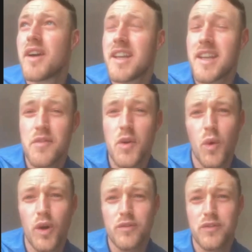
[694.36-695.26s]
I had to give you
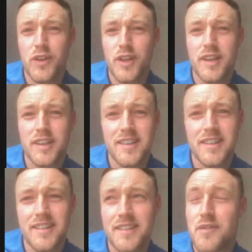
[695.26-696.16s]
one for the
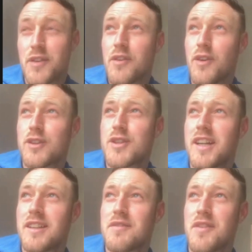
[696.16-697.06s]
whole
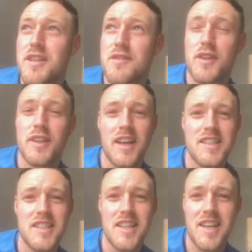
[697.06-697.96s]
Cheltenham Festival,
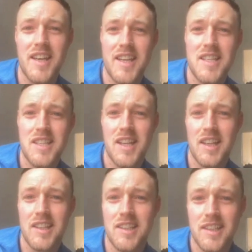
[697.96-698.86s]
I'd say
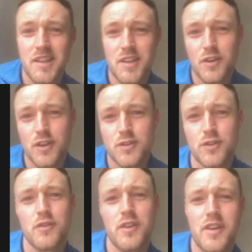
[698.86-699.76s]
Easyland in the cross
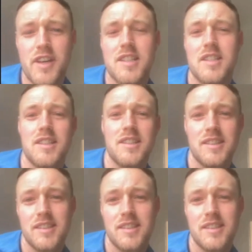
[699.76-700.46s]
country race.